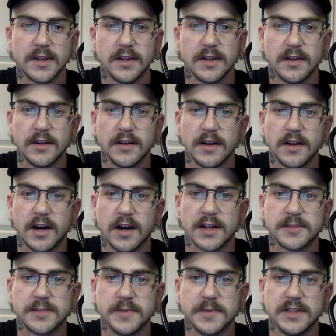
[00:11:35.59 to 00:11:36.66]
Odd
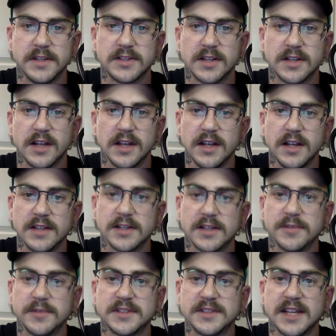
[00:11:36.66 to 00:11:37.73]
speech. Some would
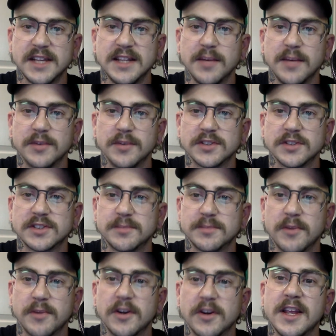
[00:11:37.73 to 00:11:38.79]
say they were just smart
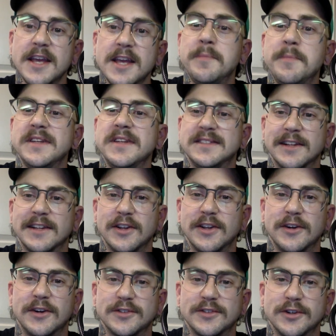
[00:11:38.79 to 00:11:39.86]
hippies in a
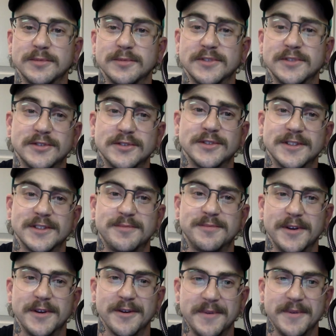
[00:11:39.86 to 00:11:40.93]
long-term social
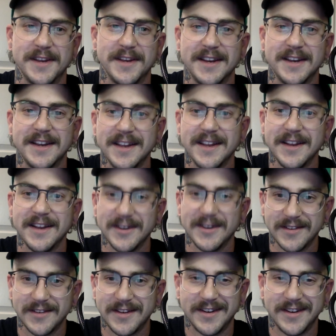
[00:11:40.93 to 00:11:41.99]
experiment.
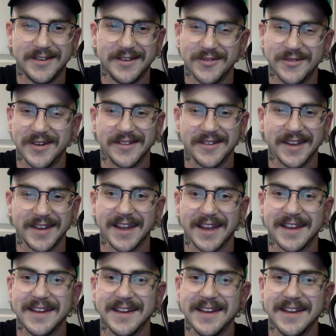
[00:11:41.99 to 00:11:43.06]
Okay.
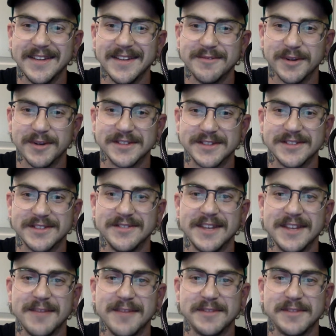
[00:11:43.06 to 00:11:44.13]
Bunch of
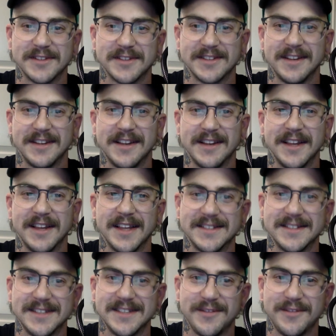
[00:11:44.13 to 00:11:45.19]
hippies on LSD
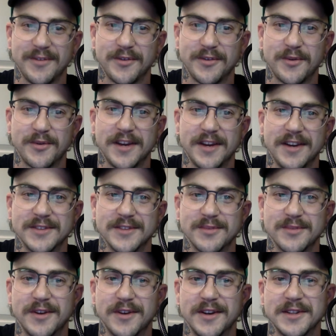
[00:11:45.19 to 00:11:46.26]
for 20 years running
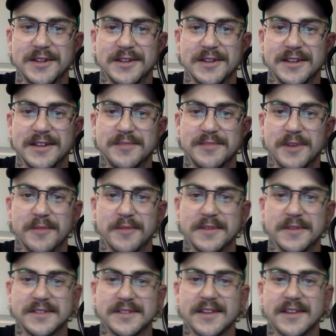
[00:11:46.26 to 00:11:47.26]
experiments. Okay.